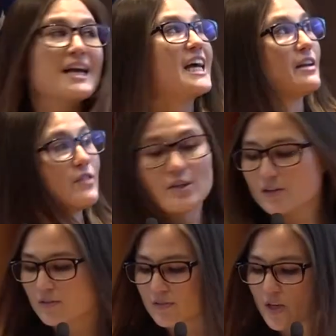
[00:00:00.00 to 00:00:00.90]
And if you
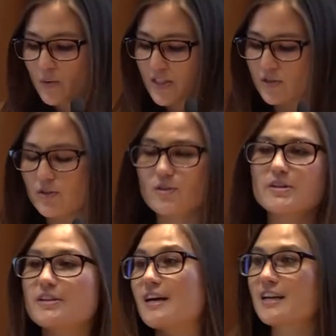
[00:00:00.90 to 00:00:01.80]
don't know what to Google,
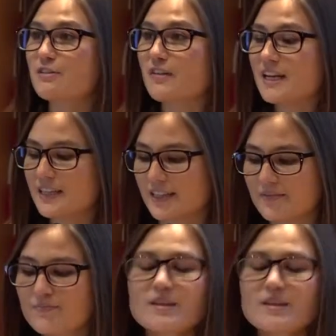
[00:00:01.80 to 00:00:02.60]
you're not gonna find it.